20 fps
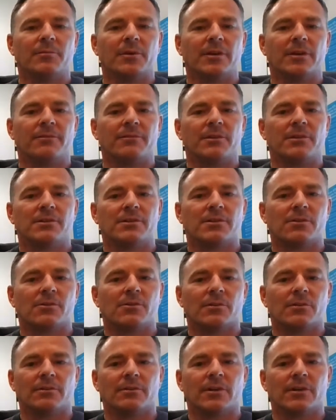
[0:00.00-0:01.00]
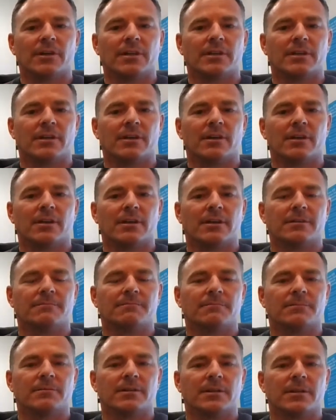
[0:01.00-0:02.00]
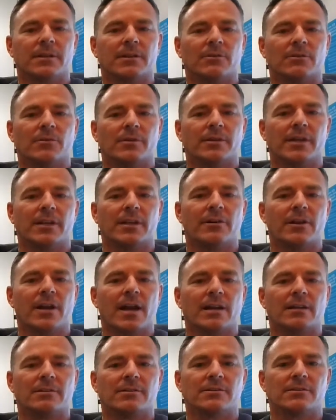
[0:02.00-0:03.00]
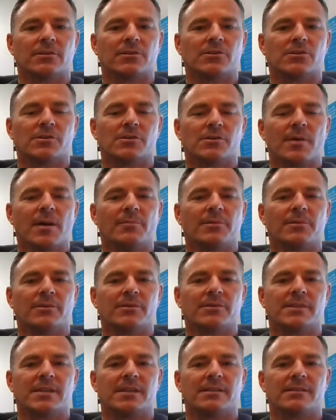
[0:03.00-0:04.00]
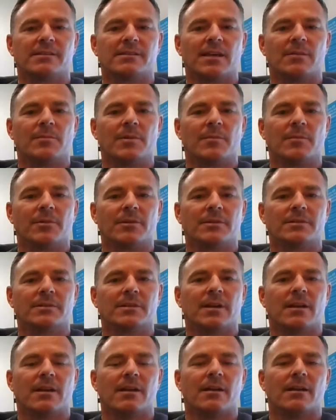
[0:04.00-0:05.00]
but if you just go at the internet and search them up, you'll see the same numbers.